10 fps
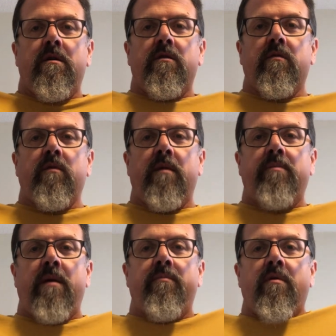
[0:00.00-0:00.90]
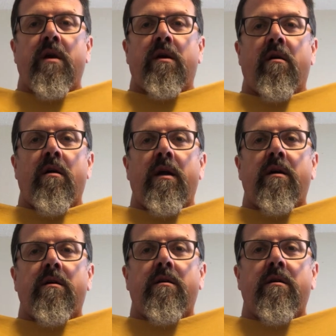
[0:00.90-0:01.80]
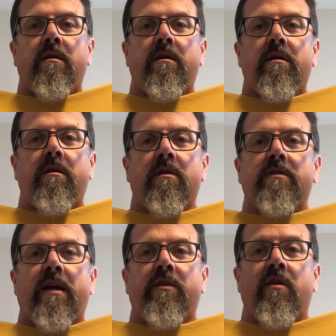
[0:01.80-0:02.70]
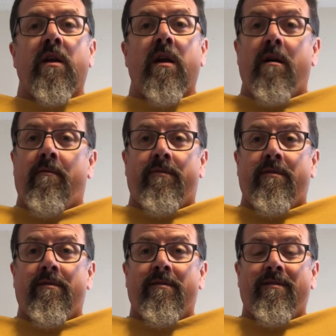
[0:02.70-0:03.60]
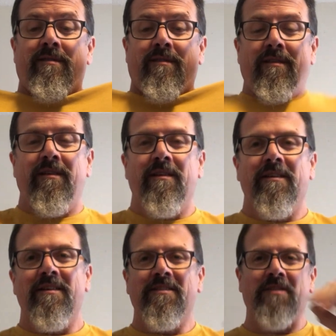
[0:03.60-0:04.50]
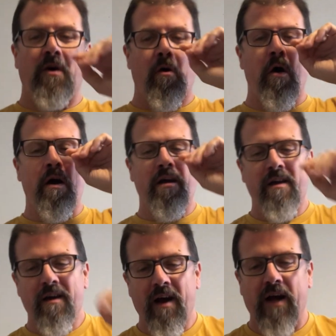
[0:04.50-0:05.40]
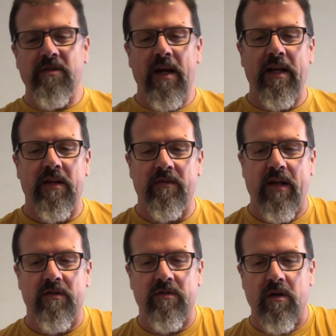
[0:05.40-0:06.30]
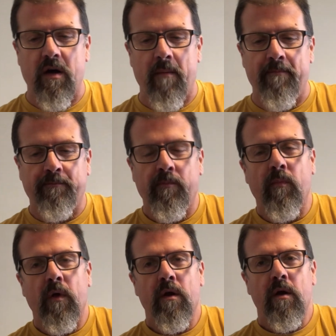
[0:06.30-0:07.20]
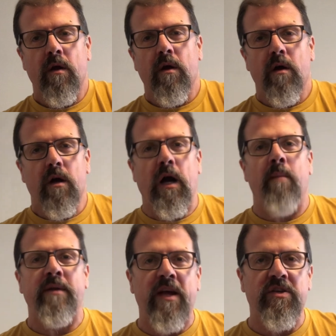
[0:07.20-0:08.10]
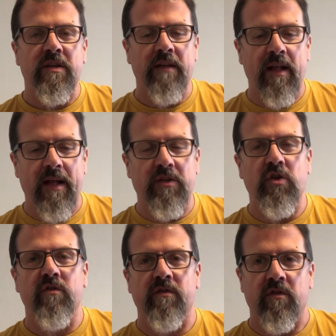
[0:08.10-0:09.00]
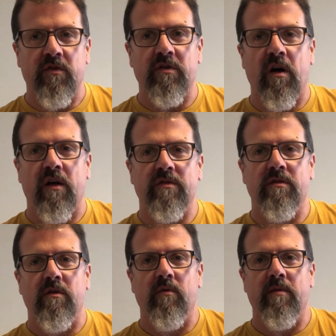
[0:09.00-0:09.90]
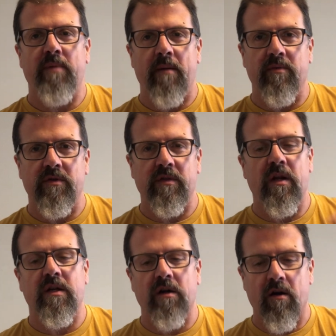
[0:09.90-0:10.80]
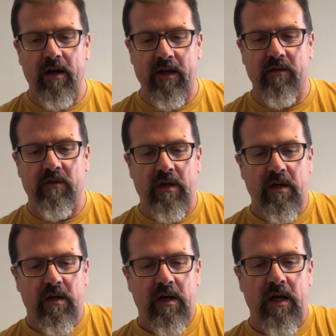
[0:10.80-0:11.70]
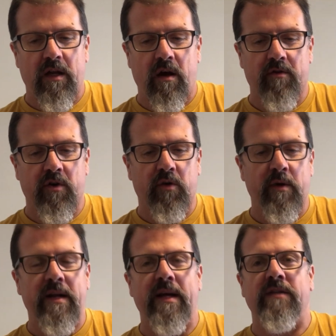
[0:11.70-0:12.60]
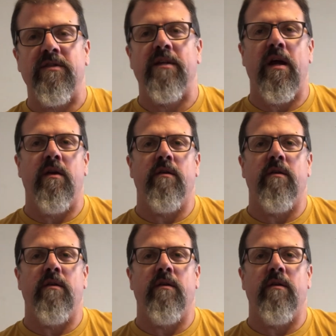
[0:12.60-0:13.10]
It's a red pepper and garlic. Looks like they're in love. So I take it as that's a combination they like to use in their sauce with peppers, a lot of garlic and other ingredients, and they